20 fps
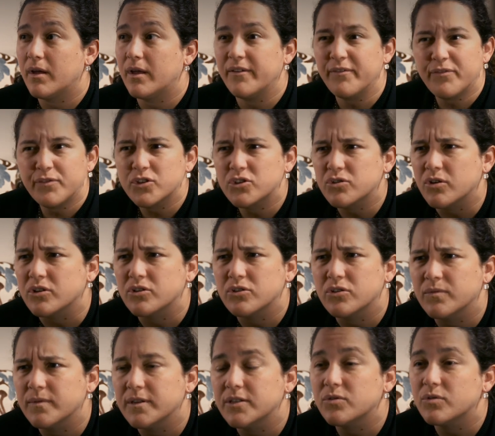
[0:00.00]

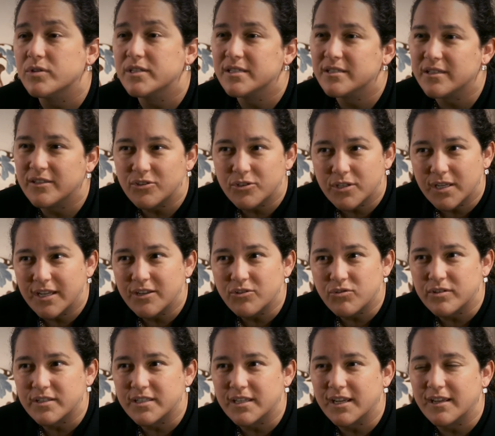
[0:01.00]
infrastructure resources and there's
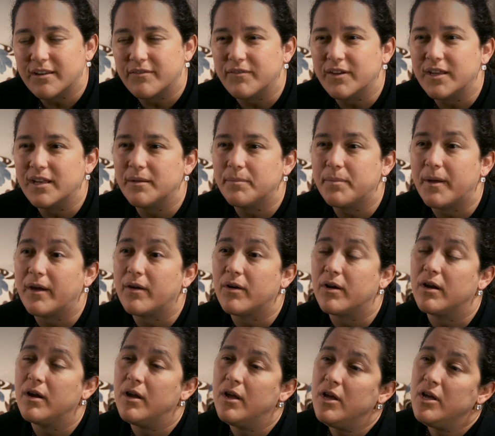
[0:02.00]
interest in convening
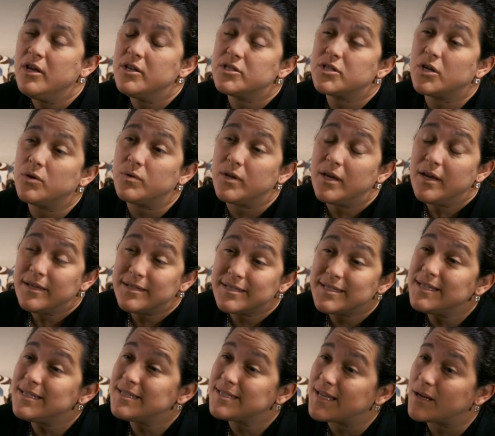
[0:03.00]
power. So
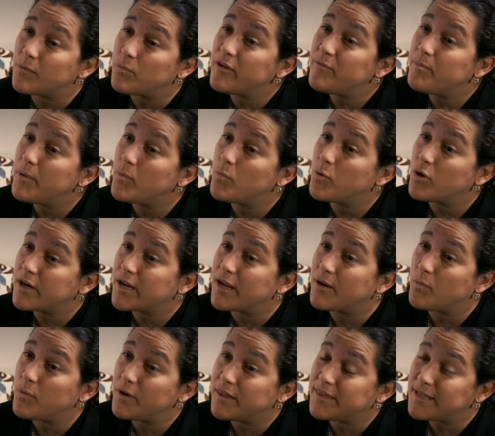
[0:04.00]
since then, we've been
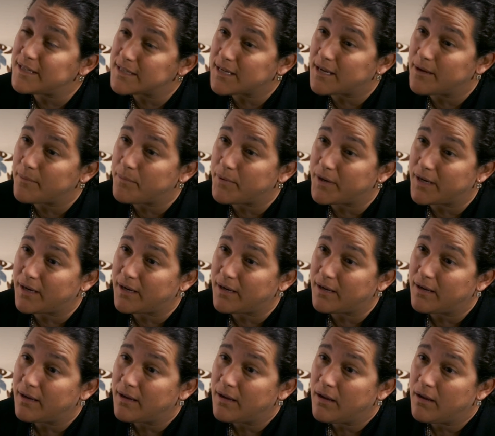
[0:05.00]
working with this
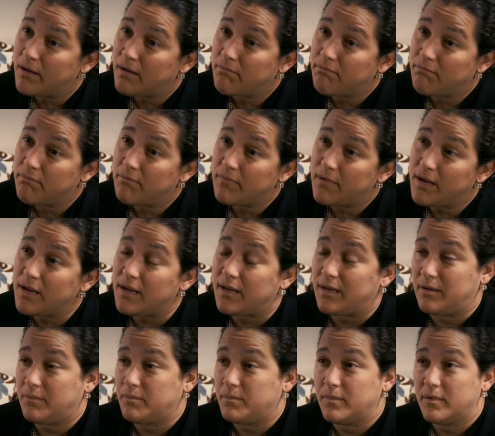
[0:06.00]
company
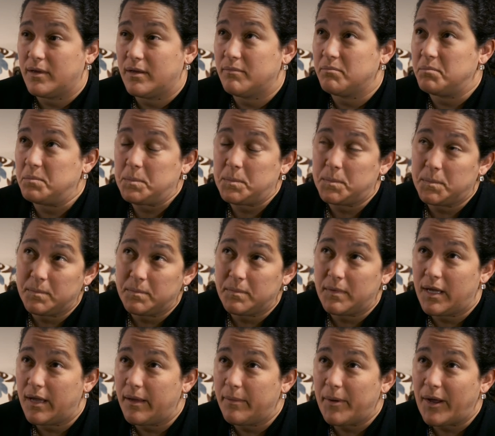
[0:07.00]
in
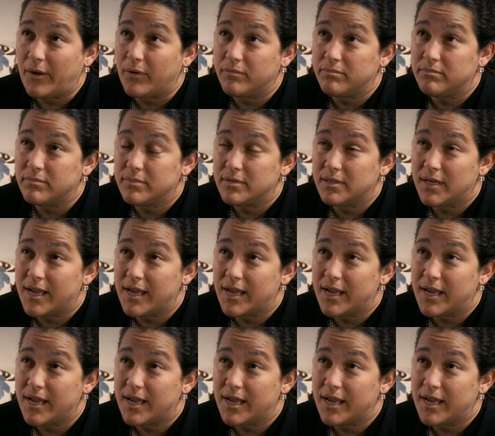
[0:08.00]
about